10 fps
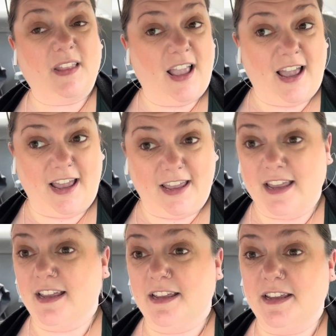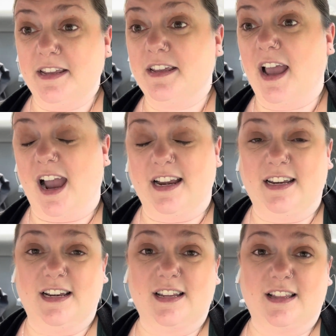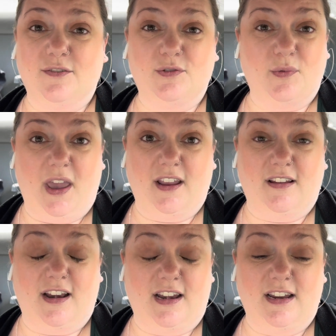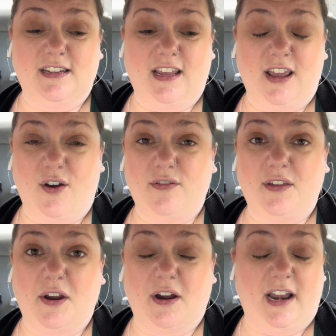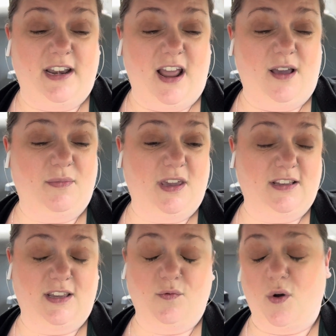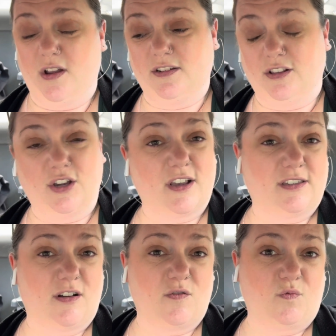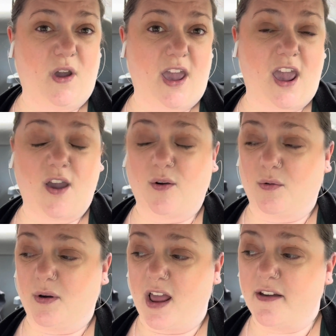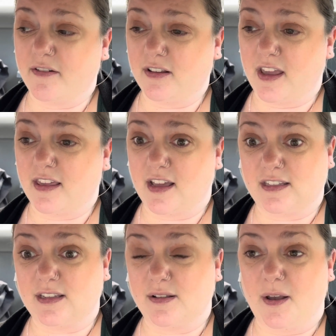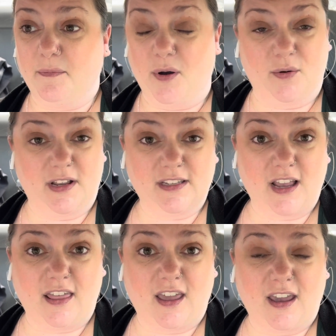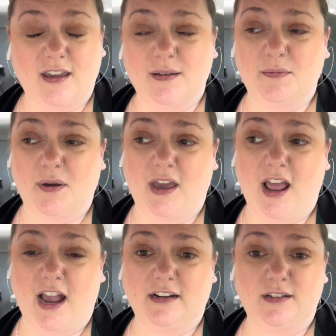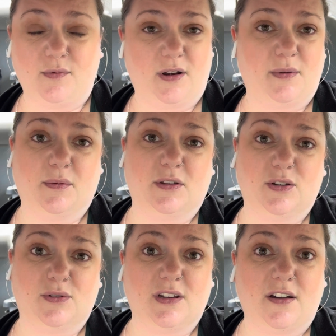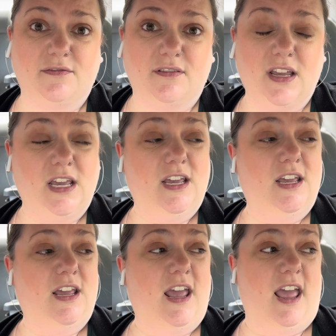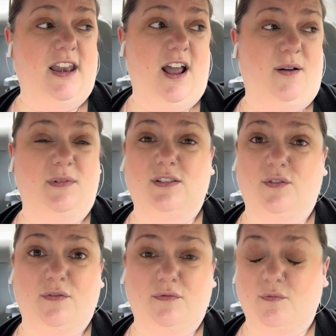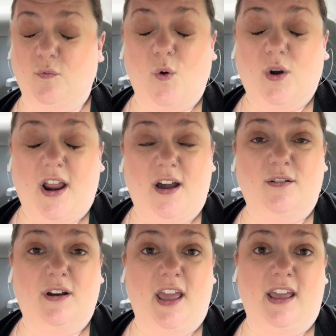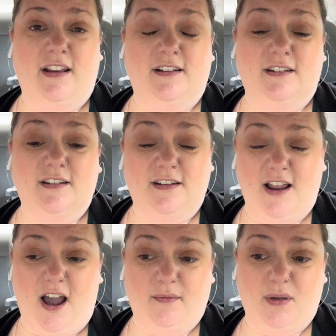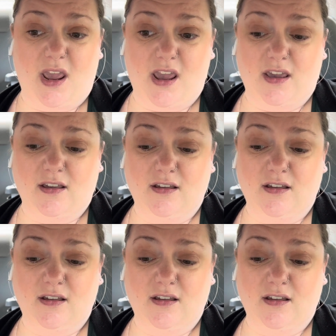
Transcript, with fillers: I need to lose weight and I need to get healthier, and not because I want to look a certain way or whatever. Like that's a bonus, I think, but I just want to be able to do stuff and not be so worn out and not be